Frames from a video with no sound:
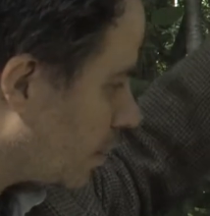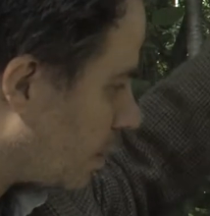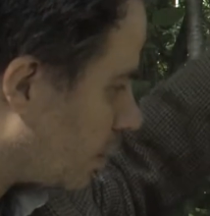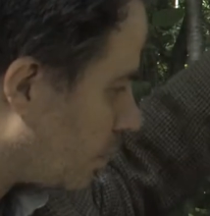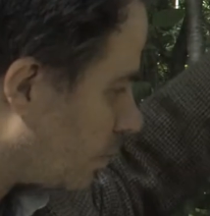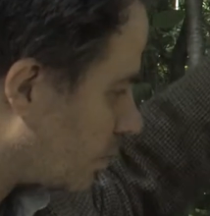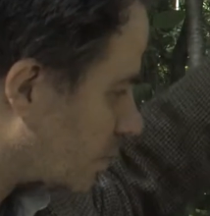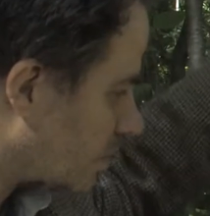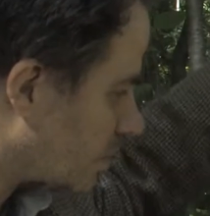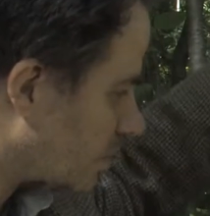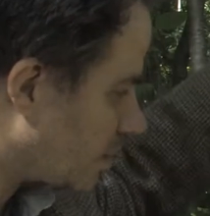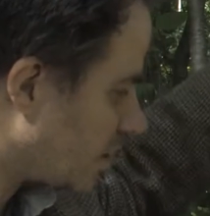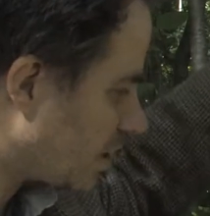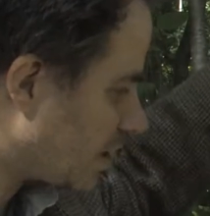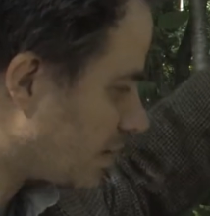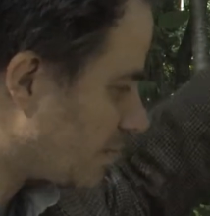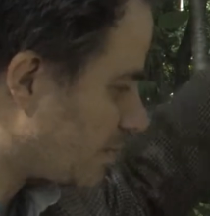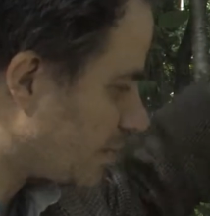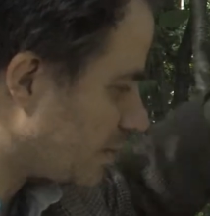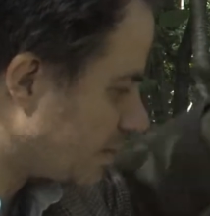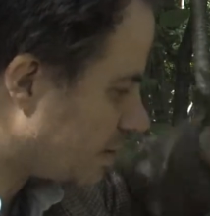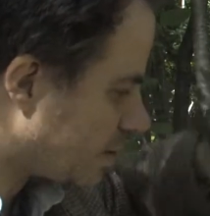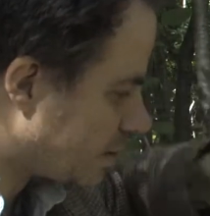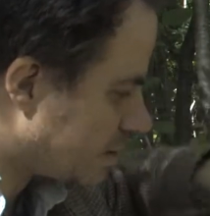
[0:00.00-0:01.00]
And what's going to
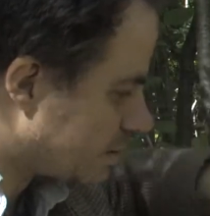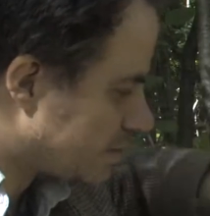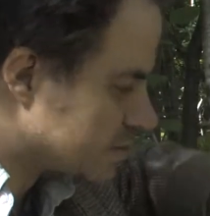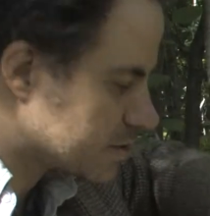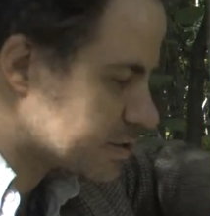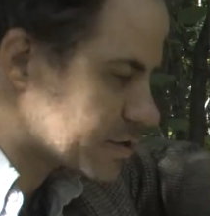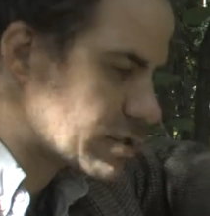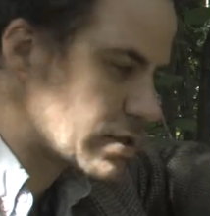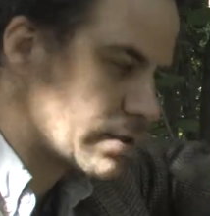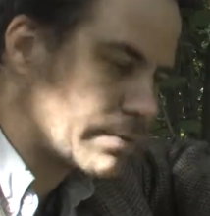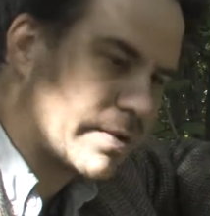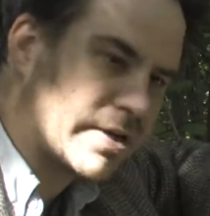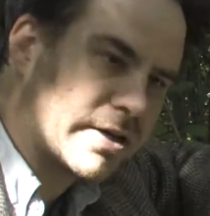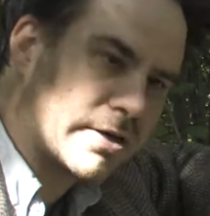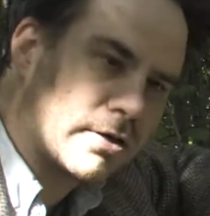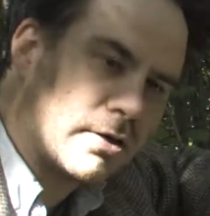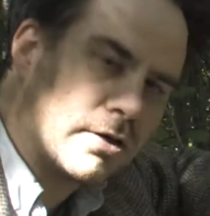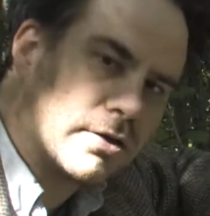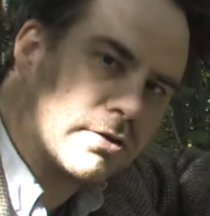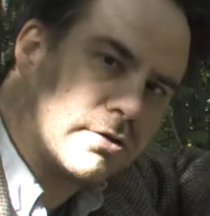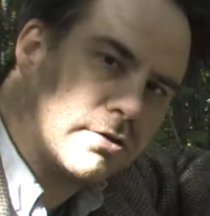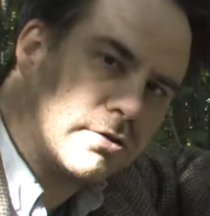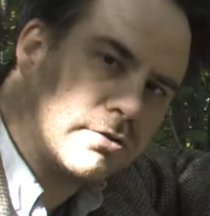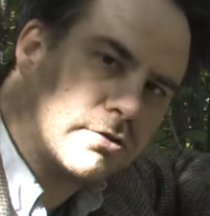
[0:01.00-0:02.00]
happen then is it's going to make
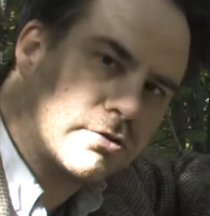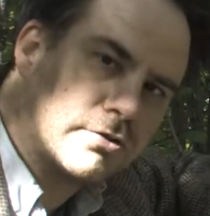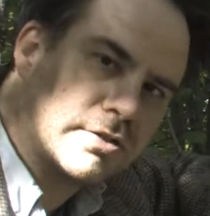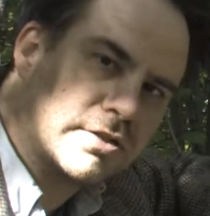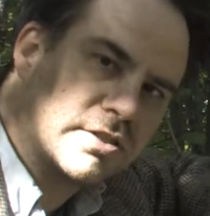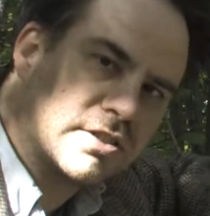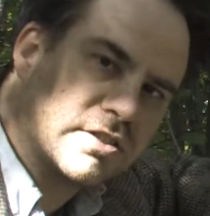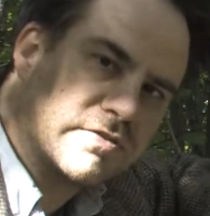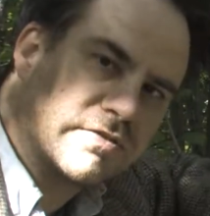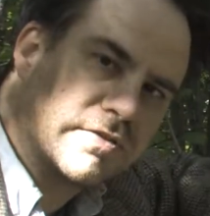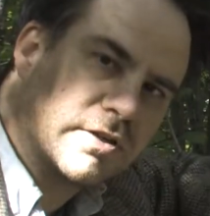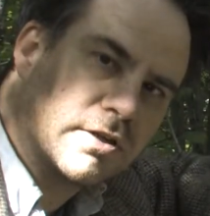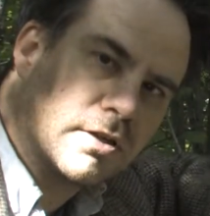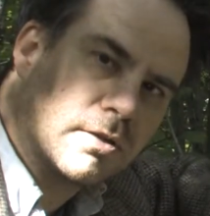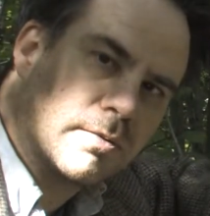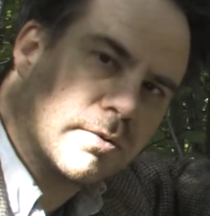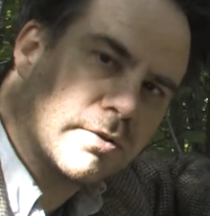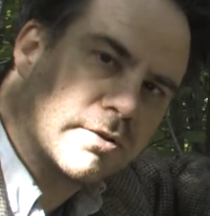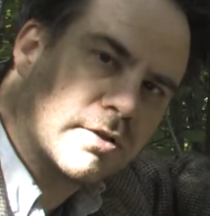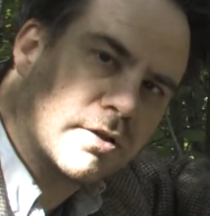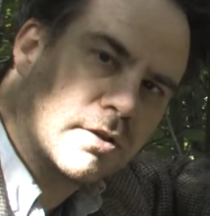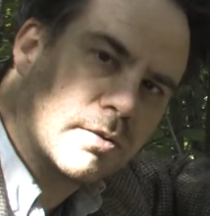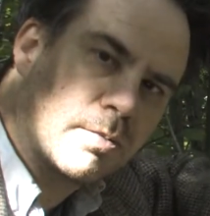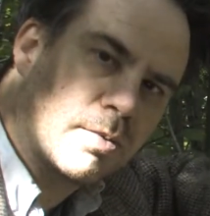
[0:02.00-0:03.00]
all the nutrients
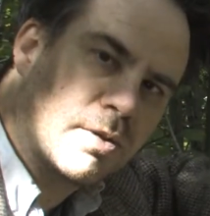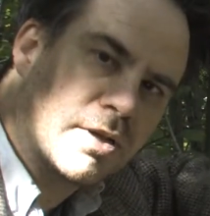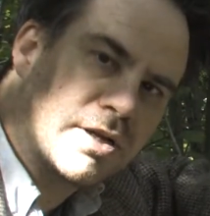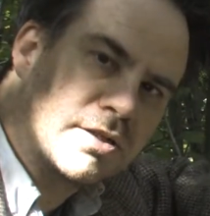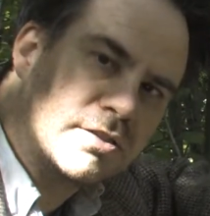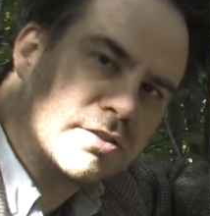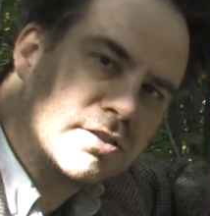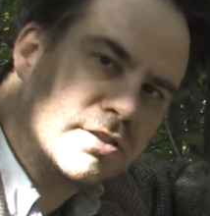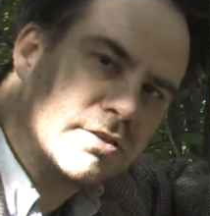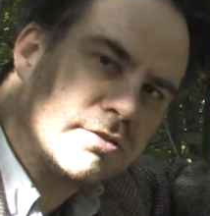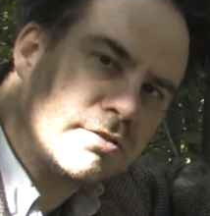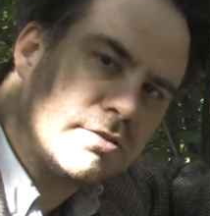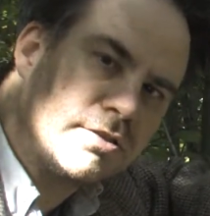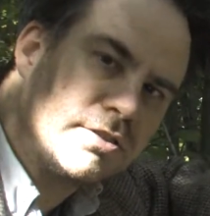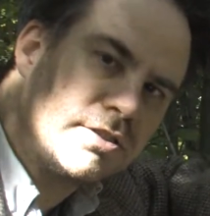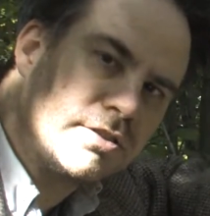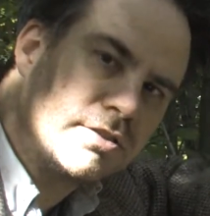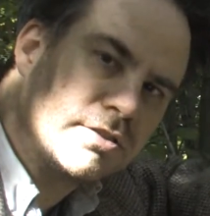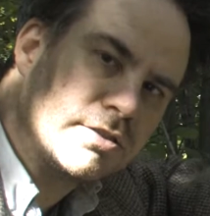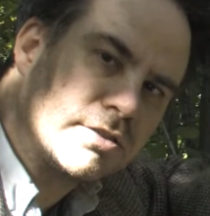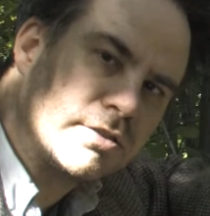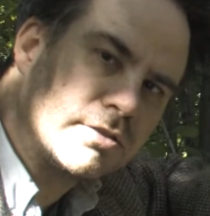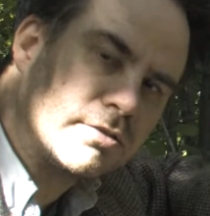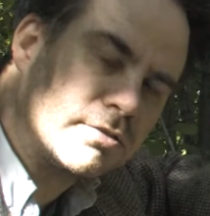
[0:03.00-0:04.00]
available to the plants
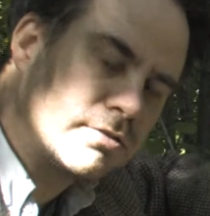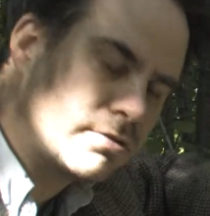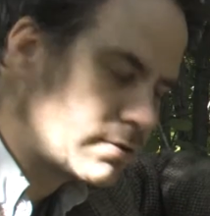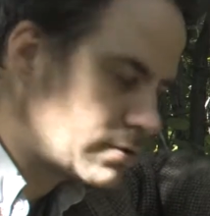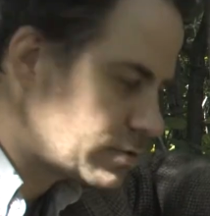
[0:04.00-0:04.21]
underneath here.